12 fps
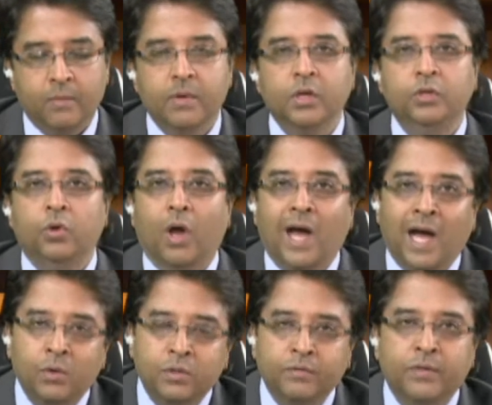you're
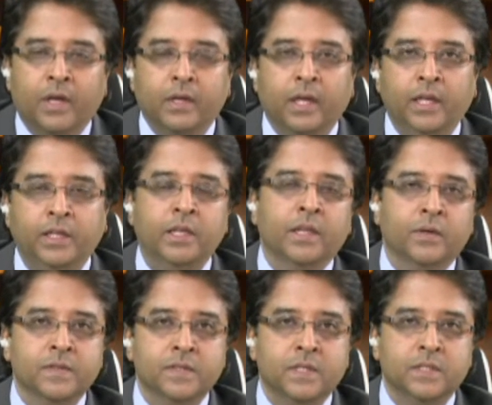out of that
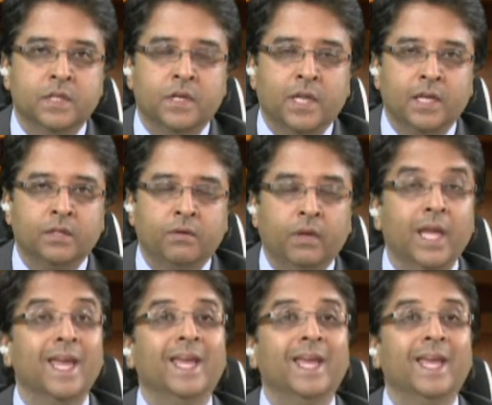18,600 category.